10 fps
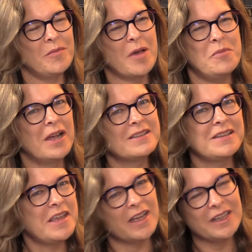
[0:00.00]
I'm not
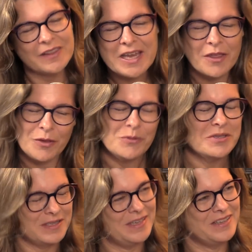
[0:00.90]
saying I like
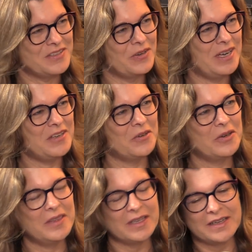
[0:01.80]
those things, right? Or that I